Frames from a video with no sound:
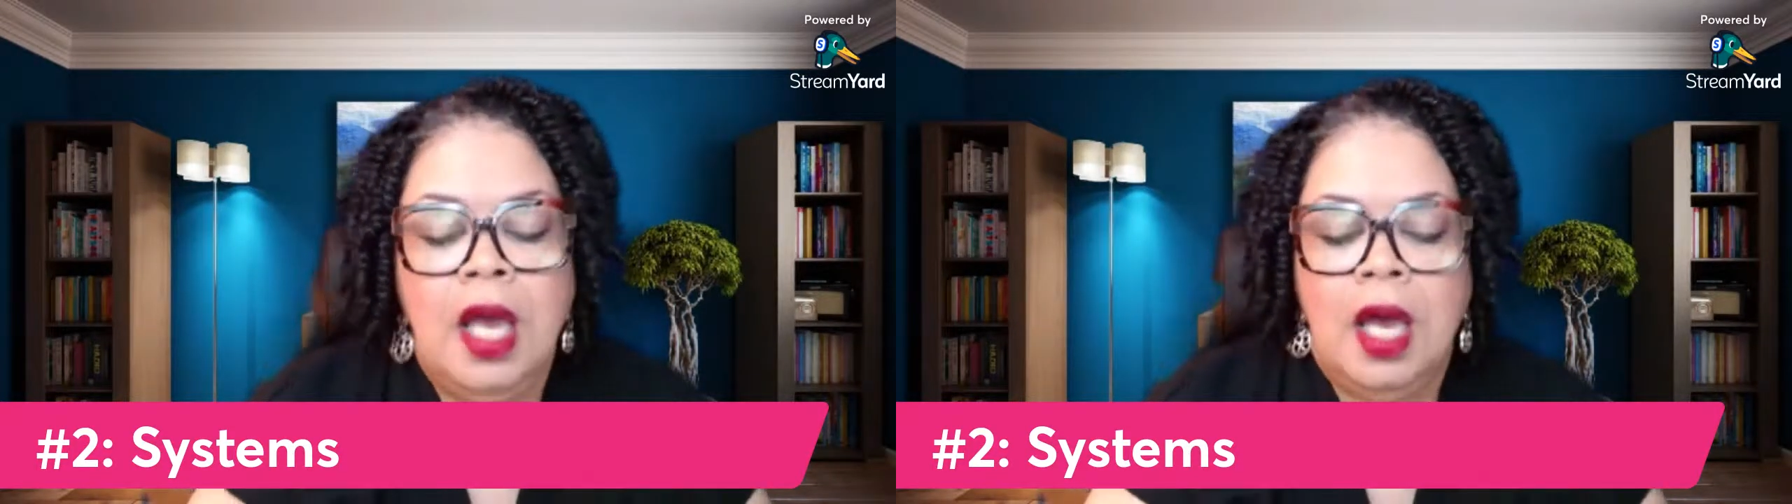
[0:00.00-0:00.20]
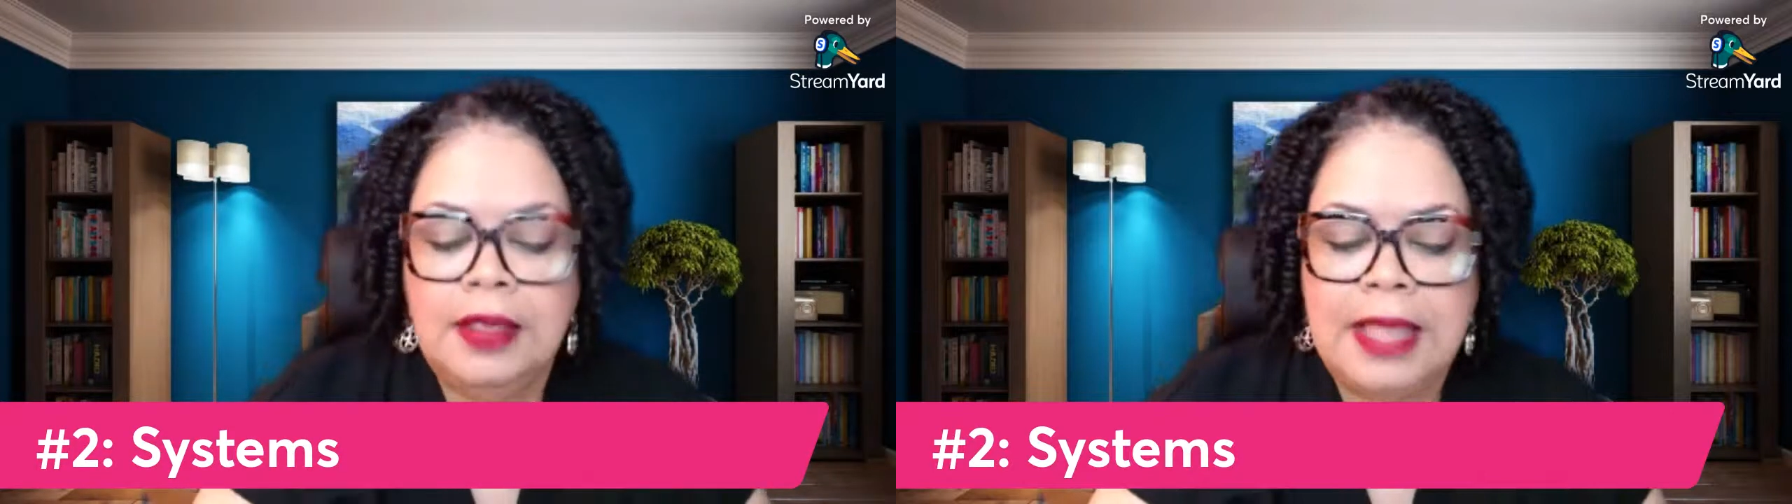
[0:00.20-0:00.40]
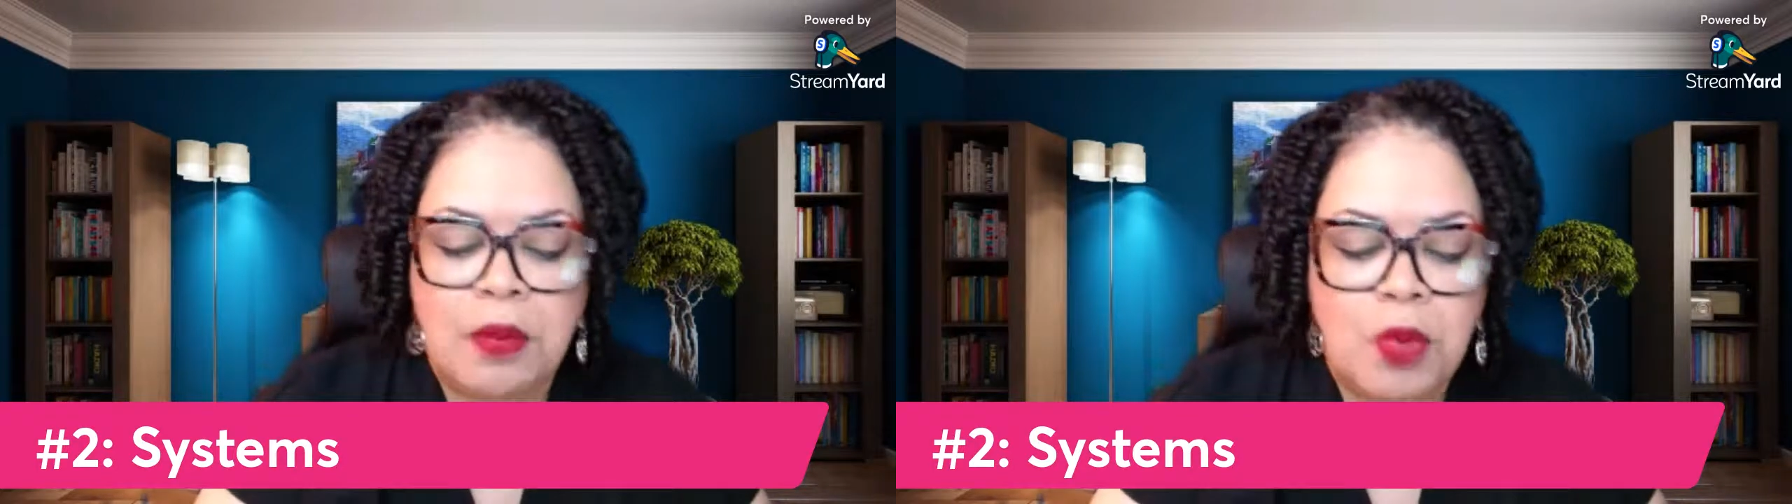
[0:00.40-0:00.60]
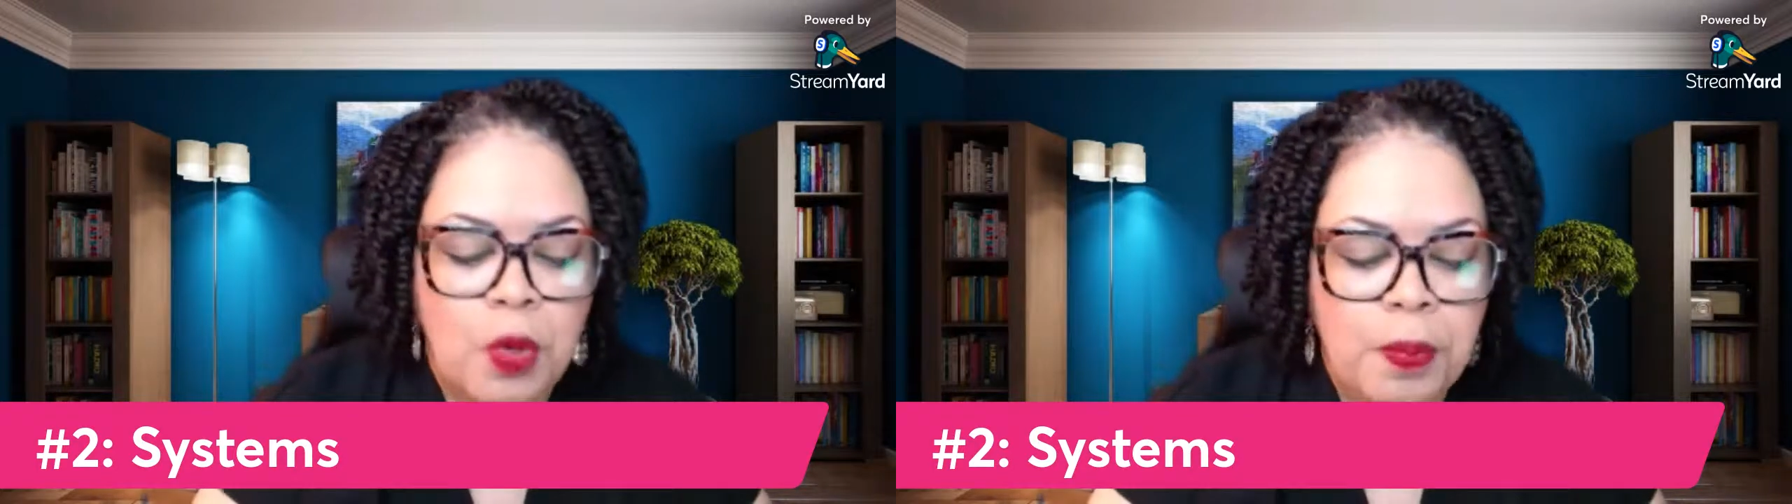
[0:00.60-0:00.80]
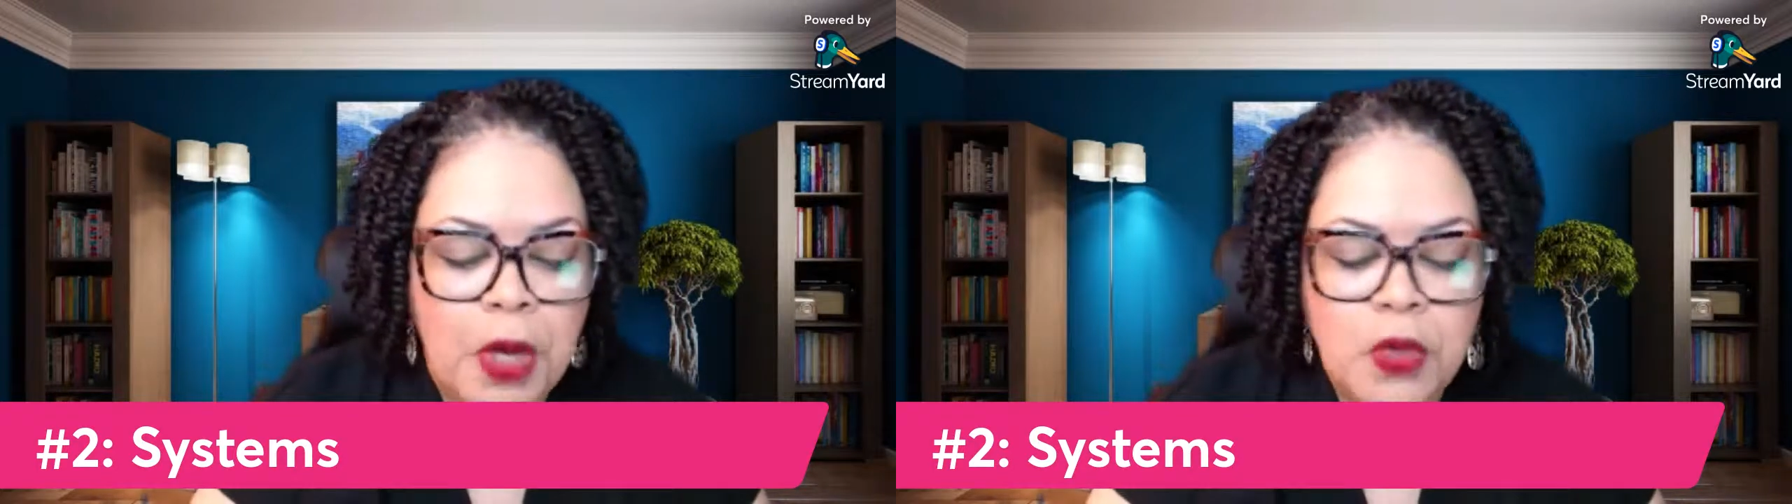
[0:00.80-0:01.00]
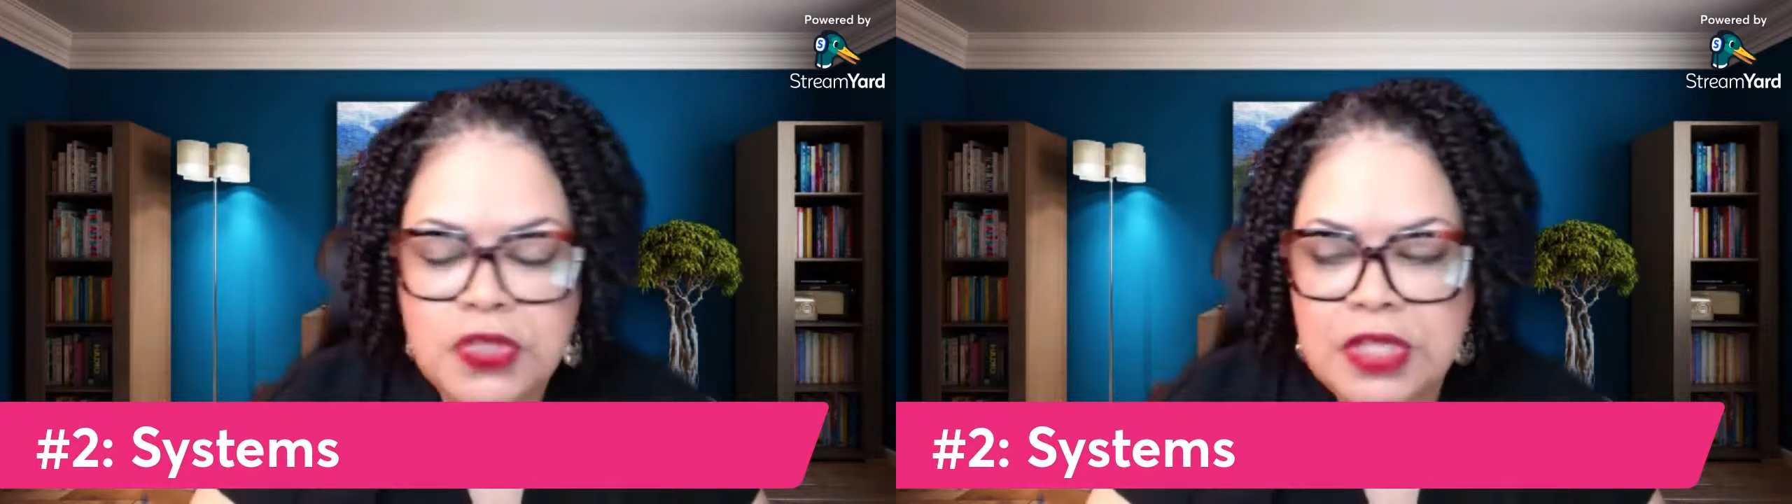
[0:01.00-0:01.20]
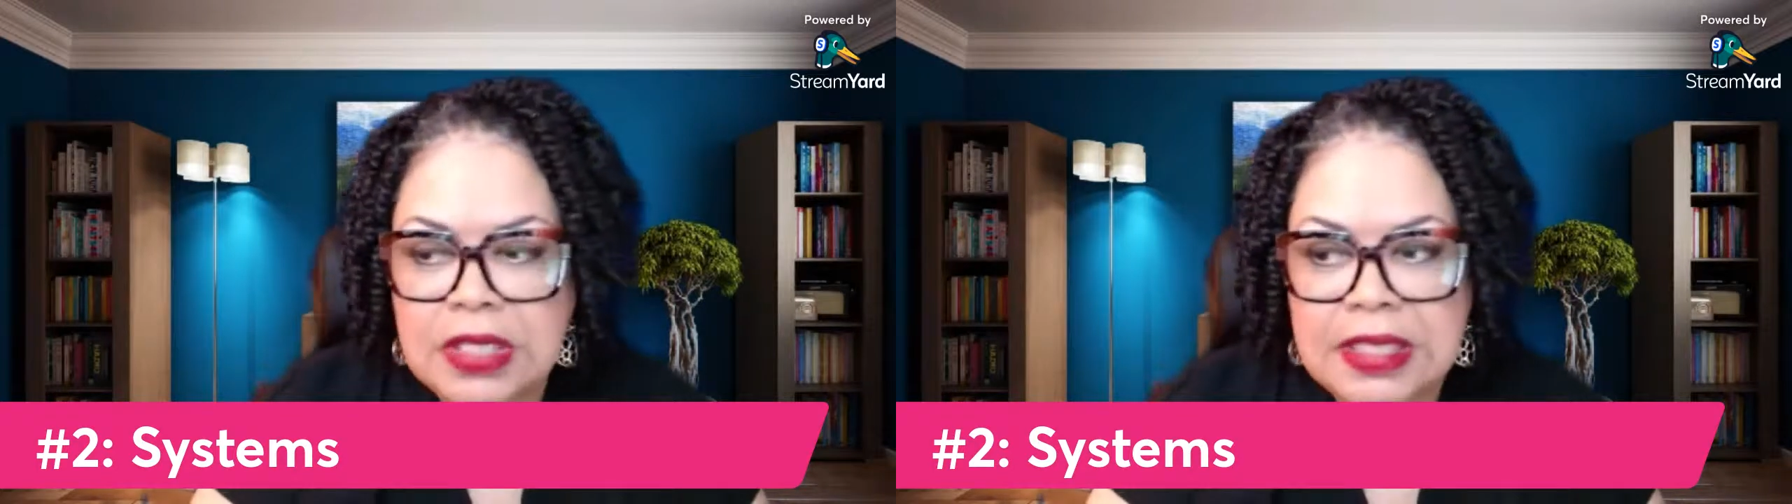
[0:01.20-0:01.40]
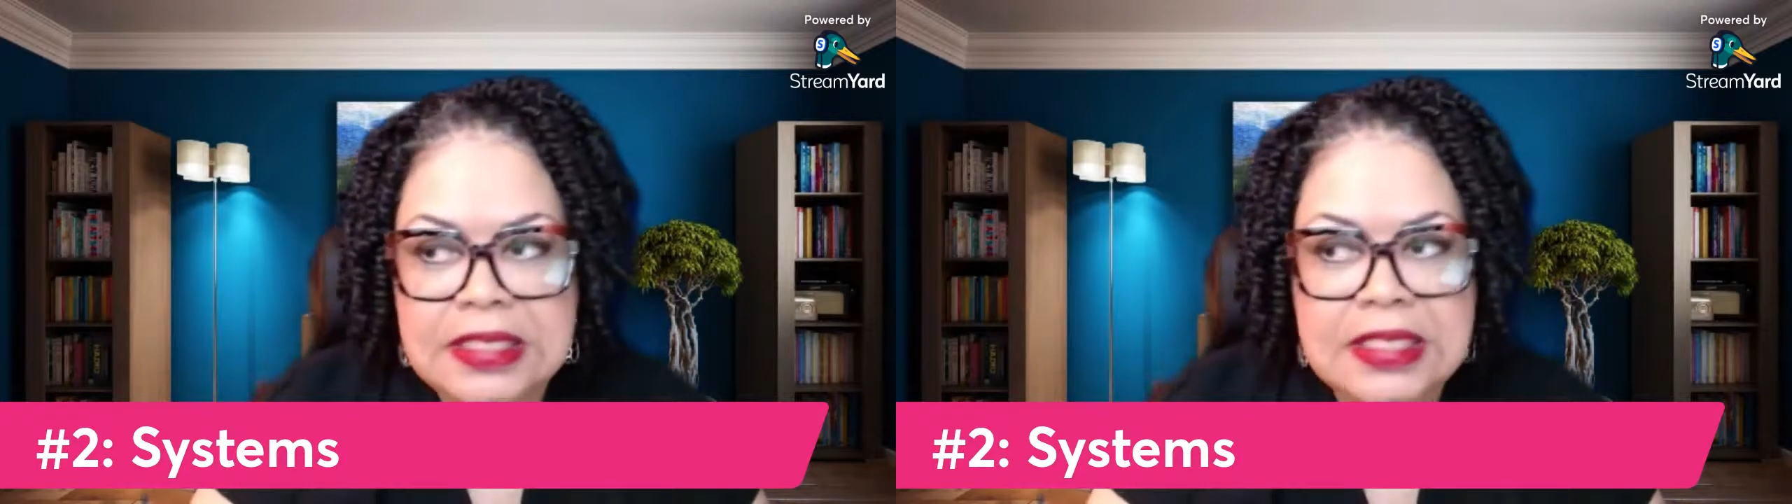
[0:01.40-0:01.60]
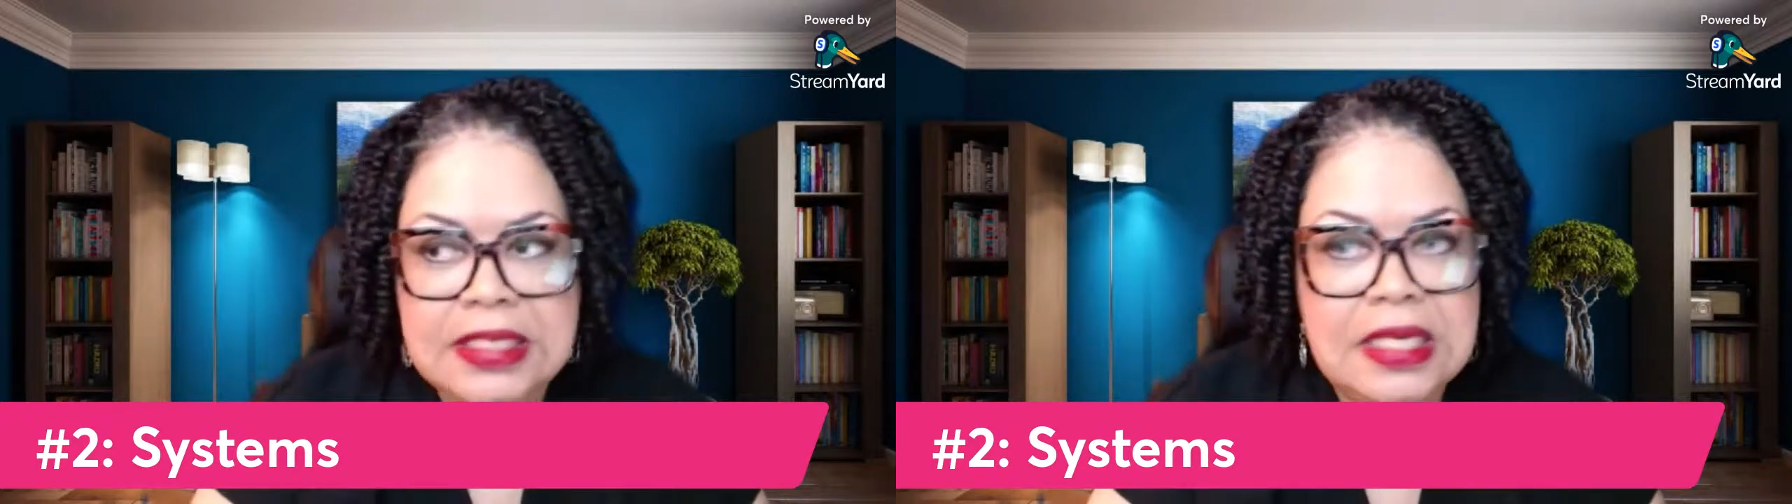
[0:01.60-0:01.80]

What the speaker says: They will post to LinkedIn,